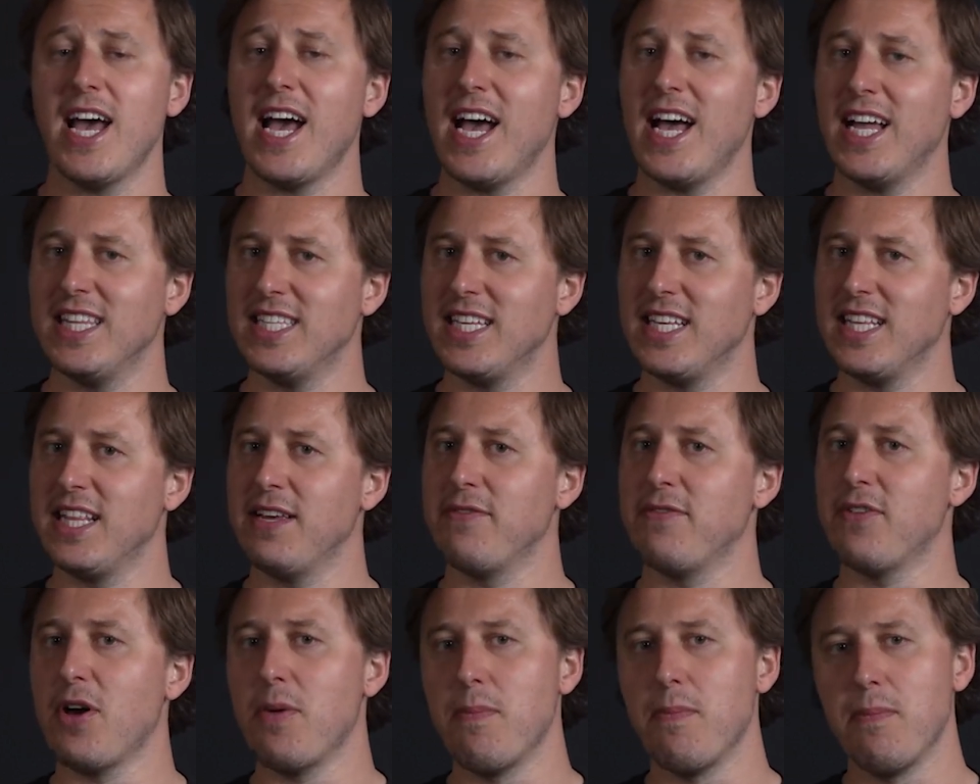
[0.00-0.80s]
and
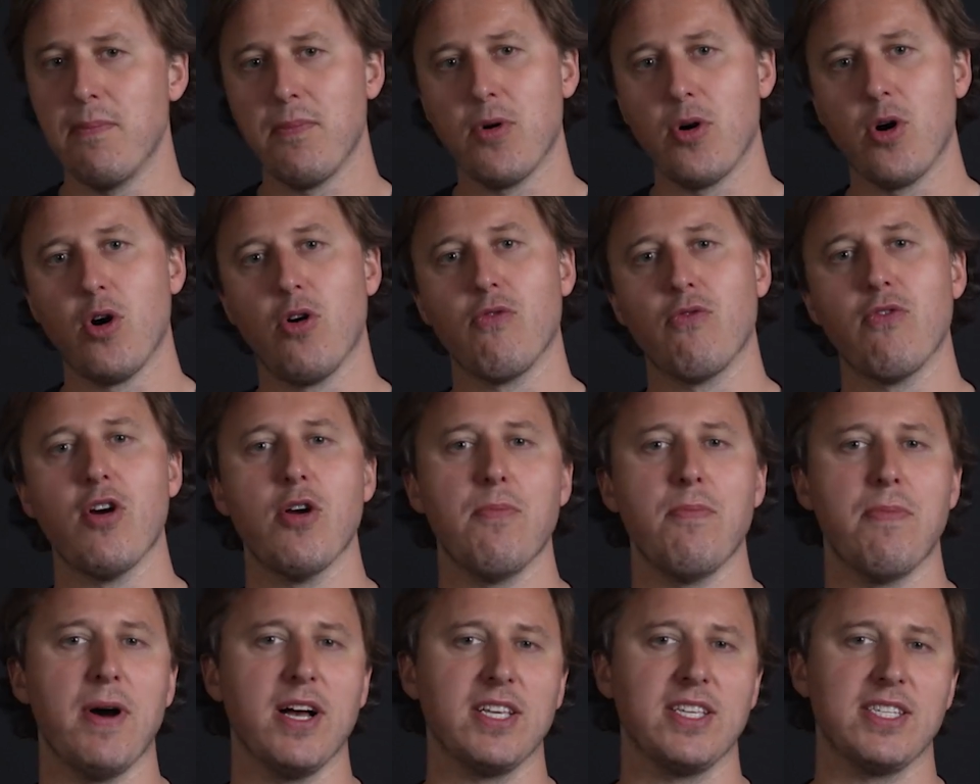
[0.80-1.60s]
deliver more
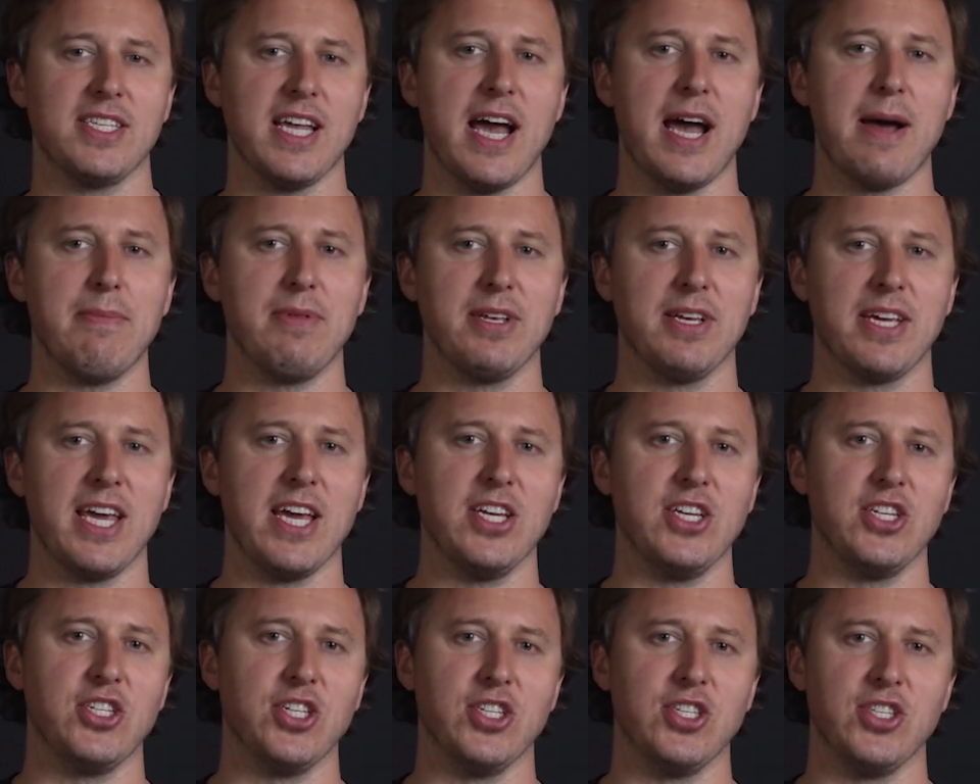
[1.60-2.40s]
robust
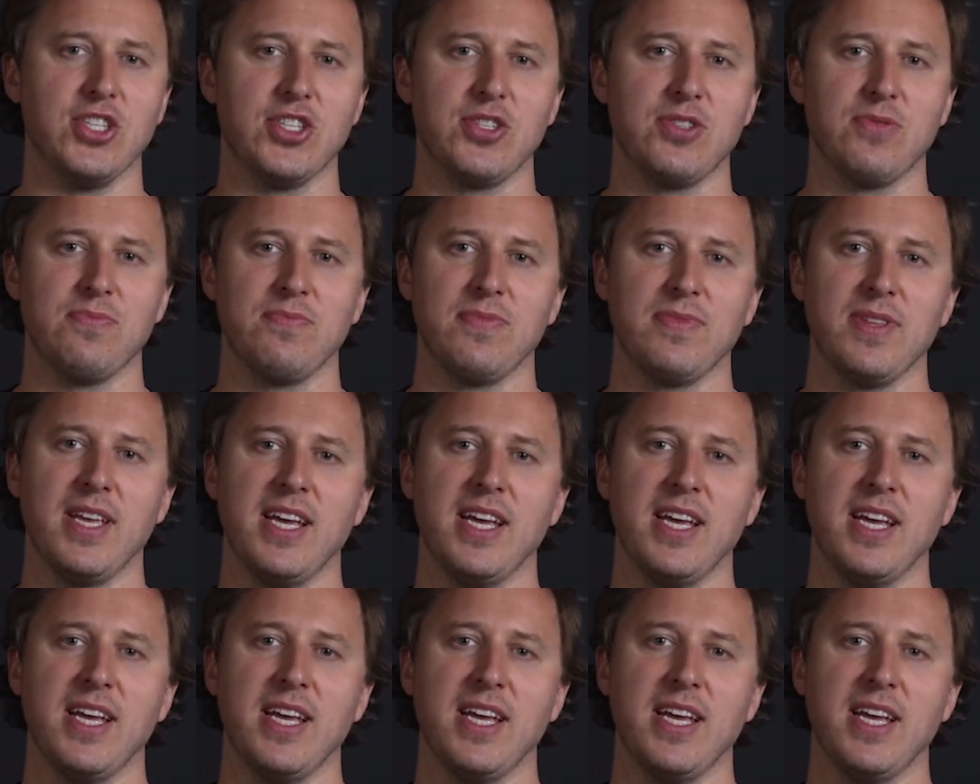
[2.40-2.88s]
applications.